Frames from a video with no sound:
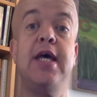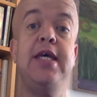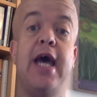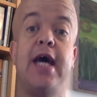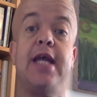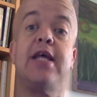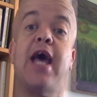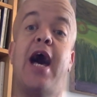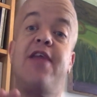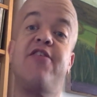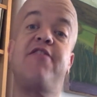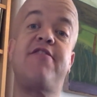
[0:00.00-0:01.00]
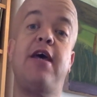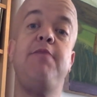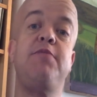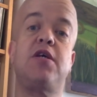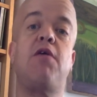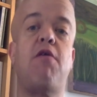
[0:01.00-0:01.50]
Yet, at the
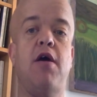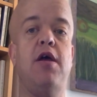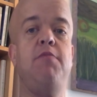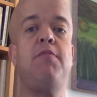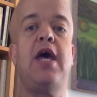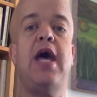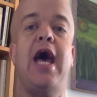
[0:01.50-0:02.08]
same time,